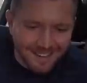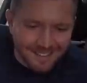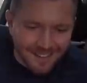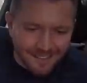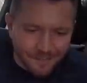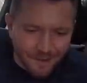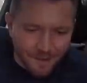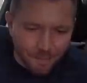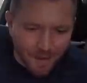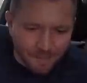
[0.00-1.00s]
That's a very
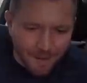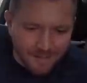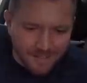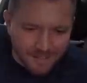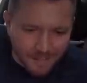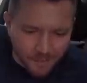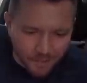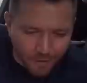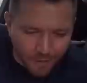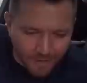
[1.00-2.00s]
pragmatic Land
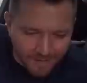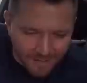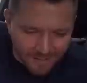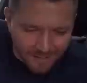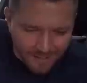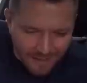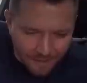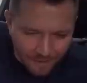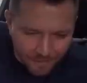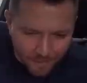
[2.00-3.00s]
Rover owner. That's exactly how you
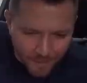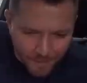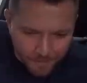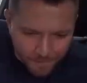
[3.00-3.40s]
have to be.